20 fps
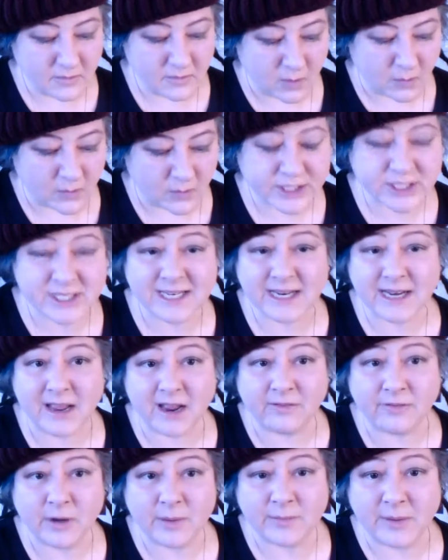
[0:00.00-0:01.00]
we just need
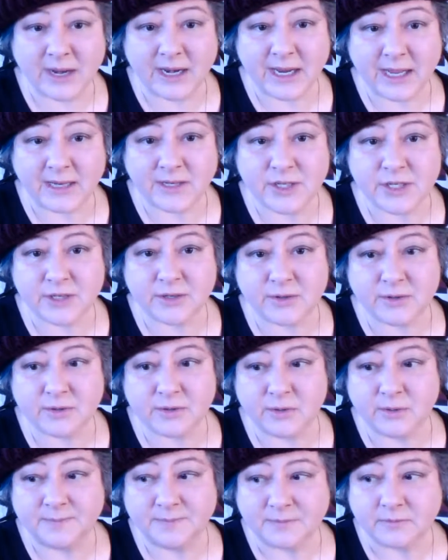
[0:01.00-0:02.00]
everybody
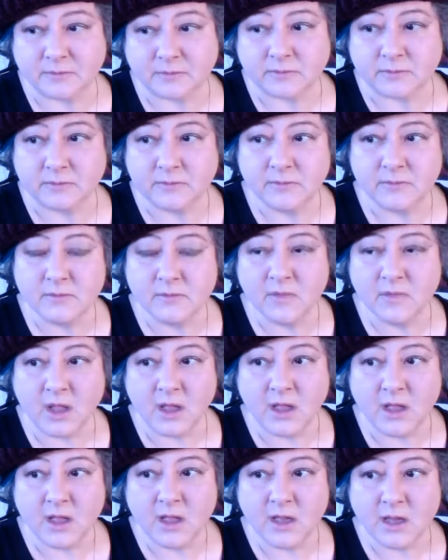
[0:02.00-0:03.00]
to
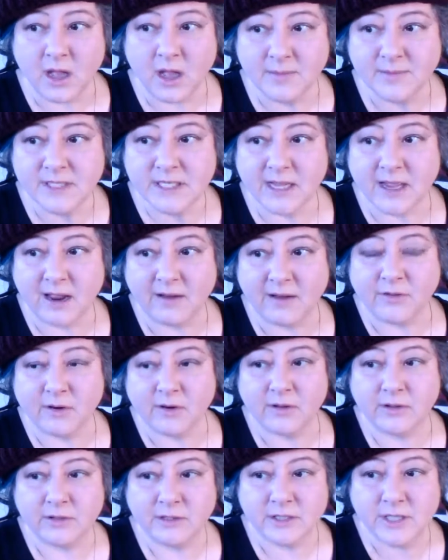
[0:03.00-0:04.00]
come
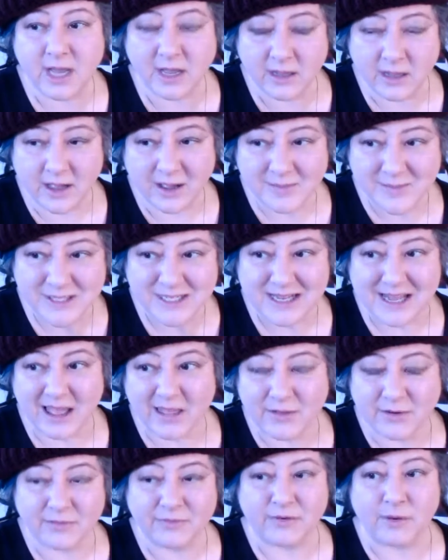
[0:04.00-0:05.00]

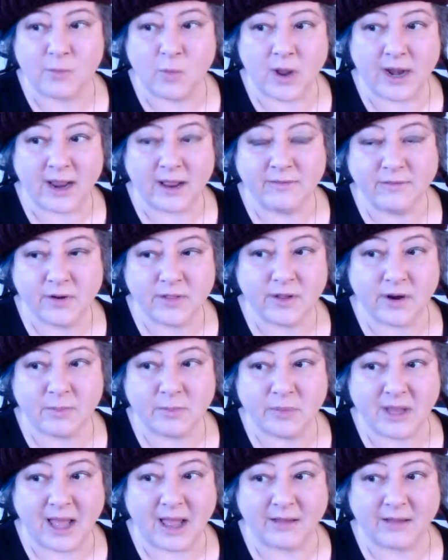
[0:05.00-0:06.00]
together from whatever their
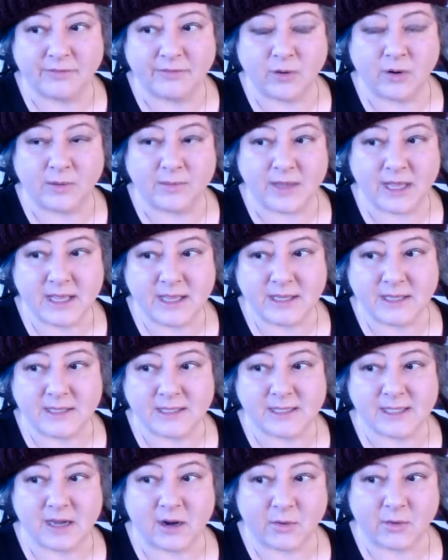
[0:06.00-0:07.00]
platform
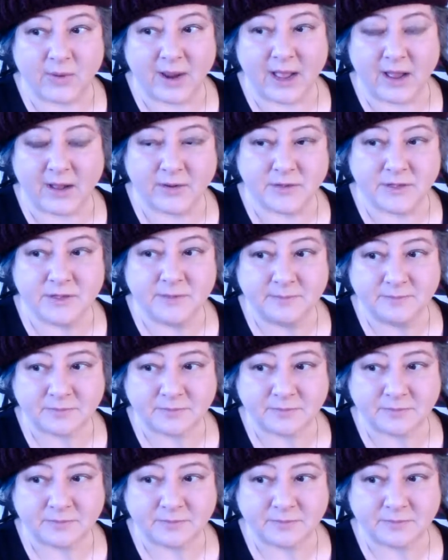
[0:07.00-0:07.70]
is around